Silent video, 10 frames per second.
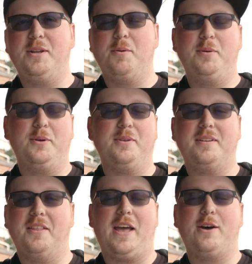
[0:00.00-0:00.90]
build
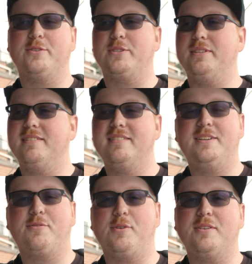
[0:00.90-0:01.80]
1,000
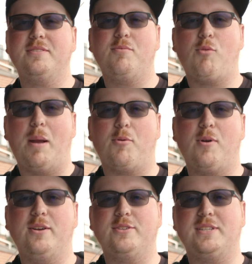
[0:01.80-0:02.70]
different
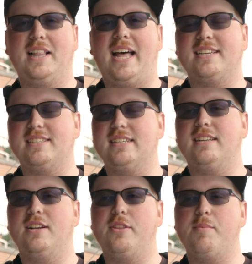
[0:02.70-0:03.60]
wraparounds and elastic.
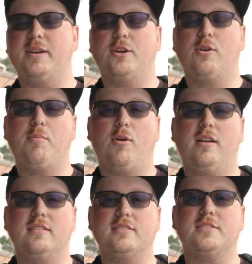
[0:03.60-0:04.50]
They make a great
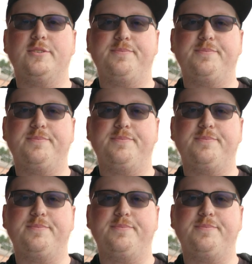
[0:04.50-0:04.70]
product.